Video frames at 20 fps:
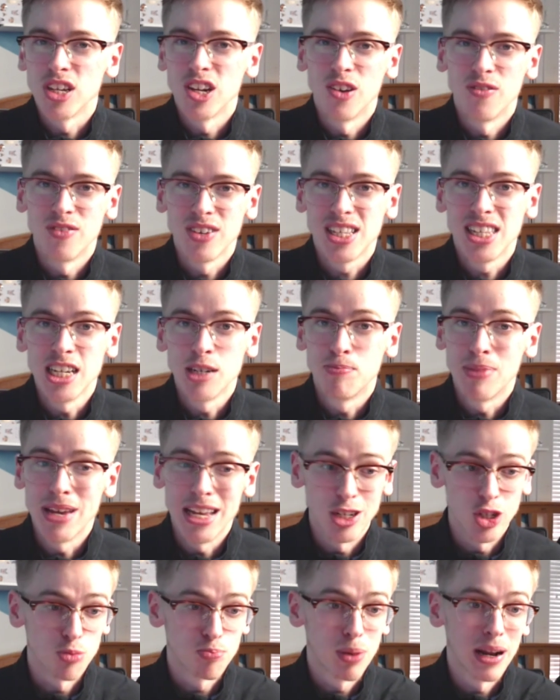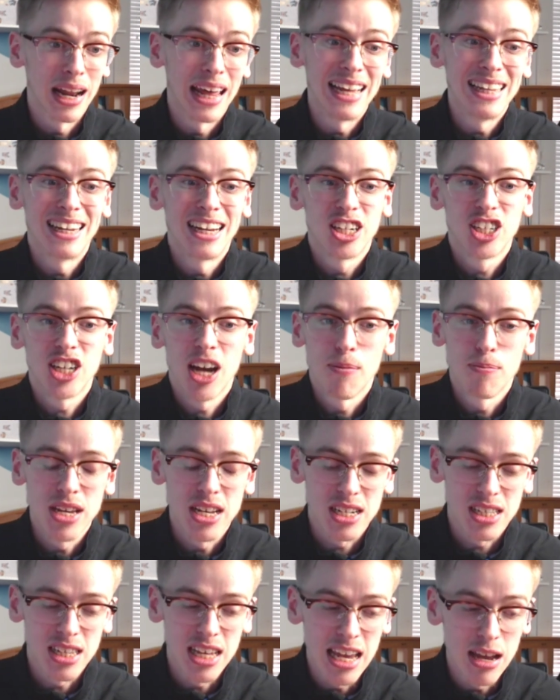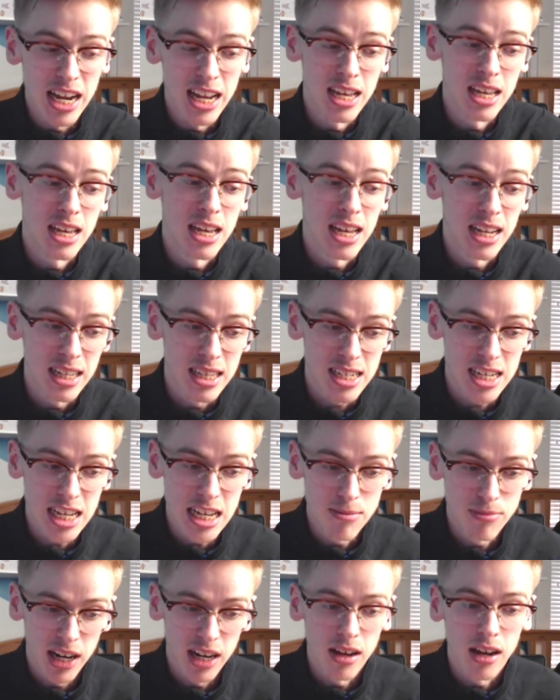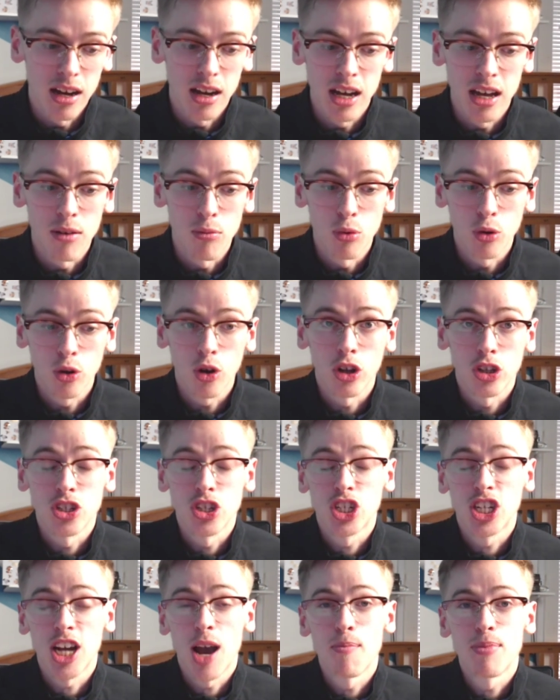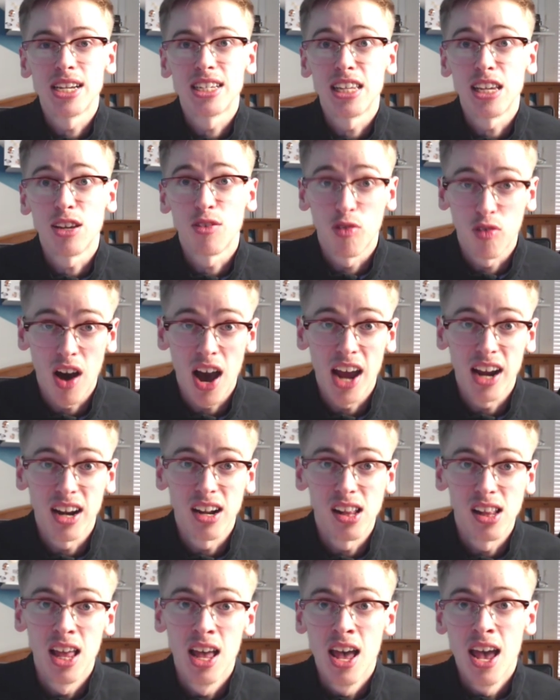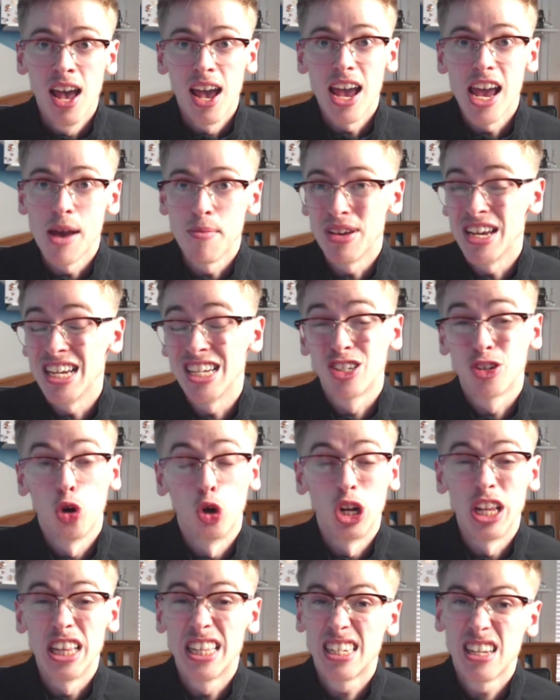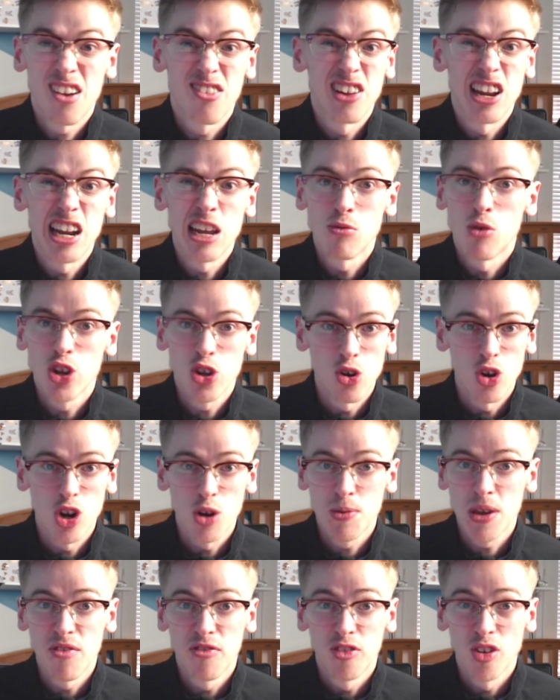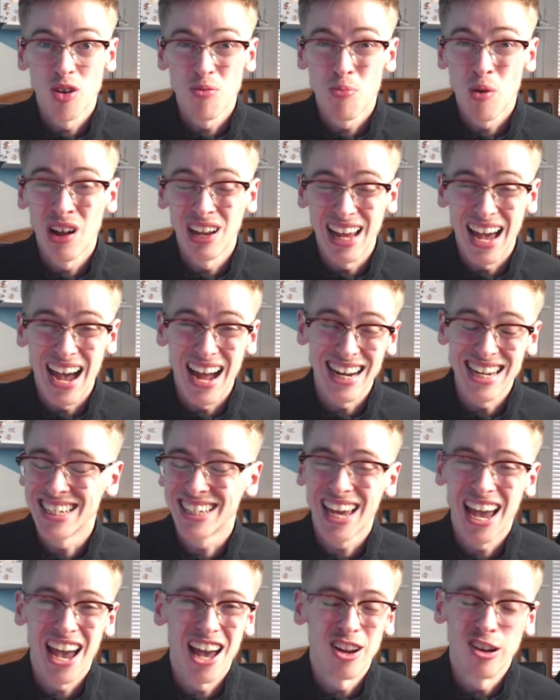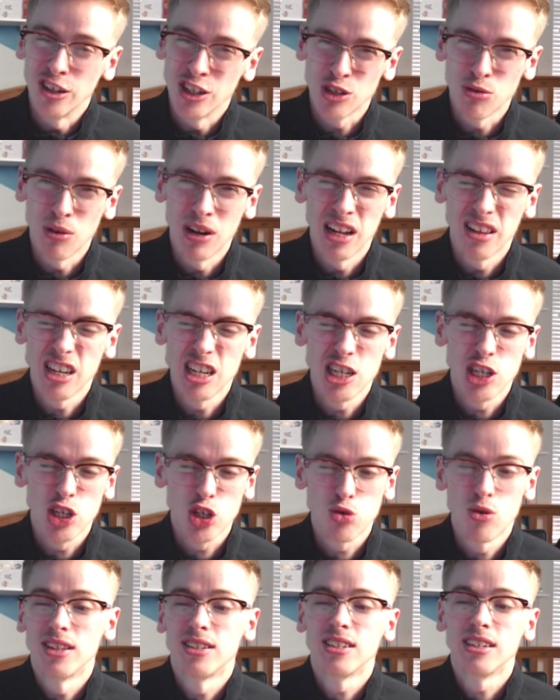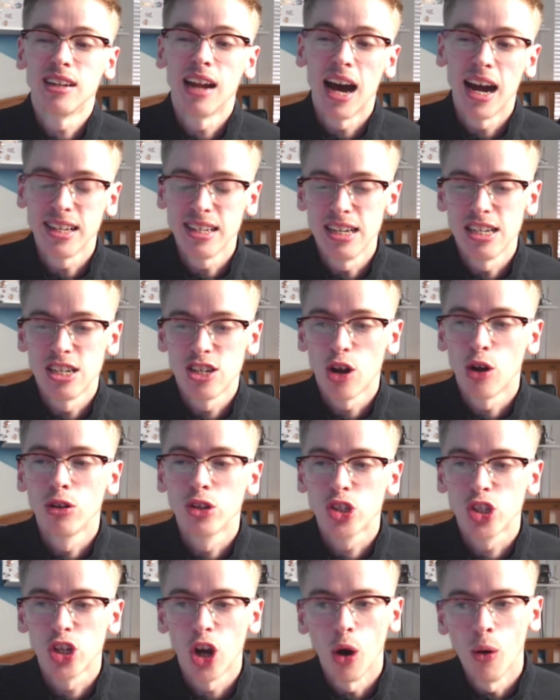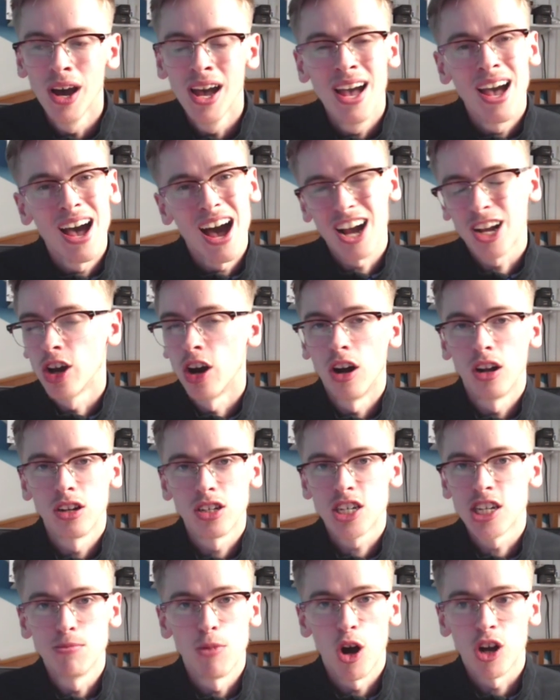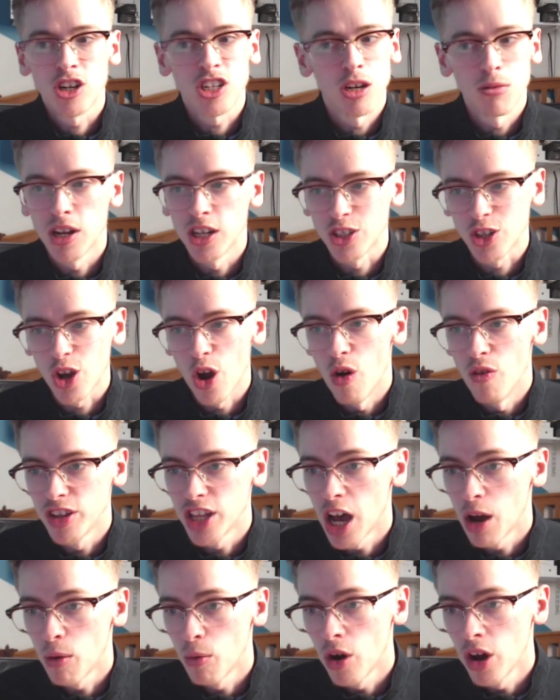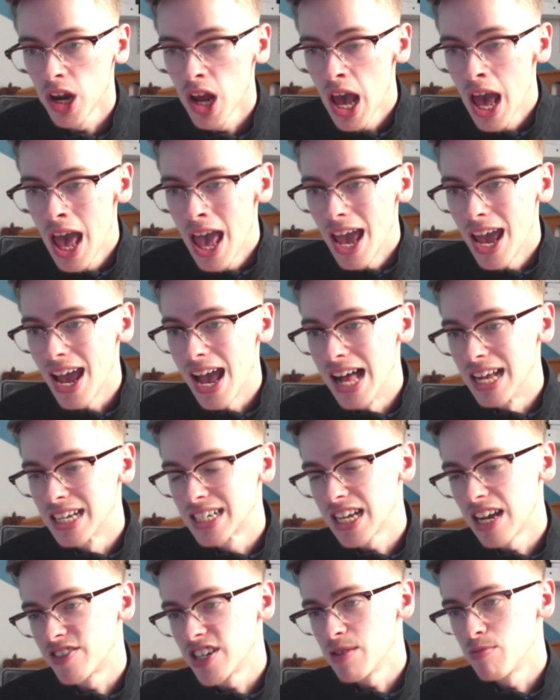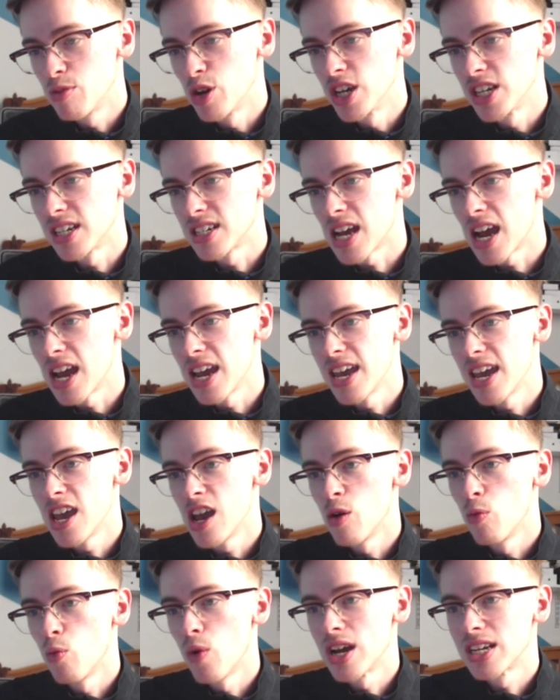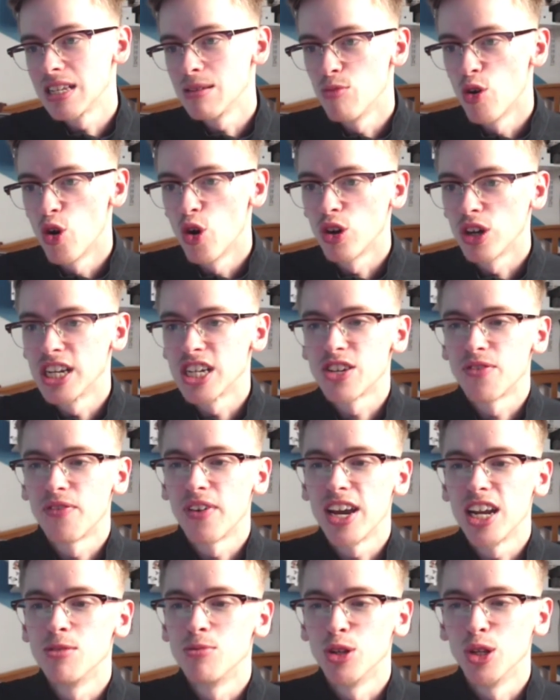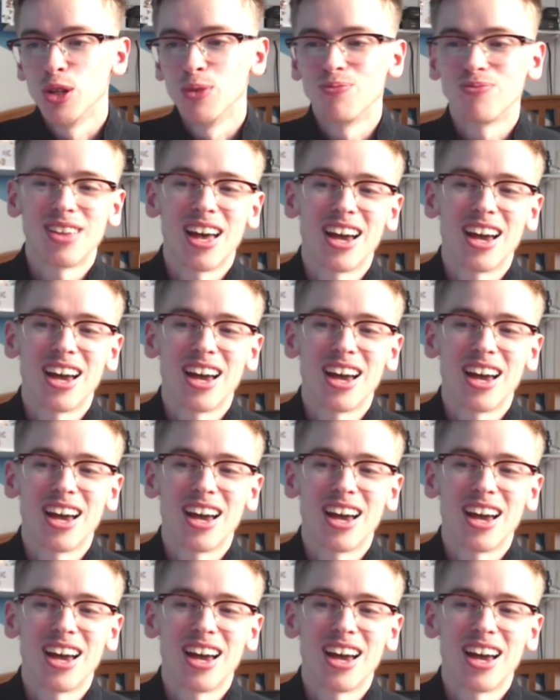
it. Obviously, he's been just played in a Champions League in a team that got to the Champions League final. He's gonna definitely want European football, and he's getting on as well. I think he's 29 years old, so I can't see Marcel Brands going for that one. LCFC boy says, I hear Wesley Morgan is available.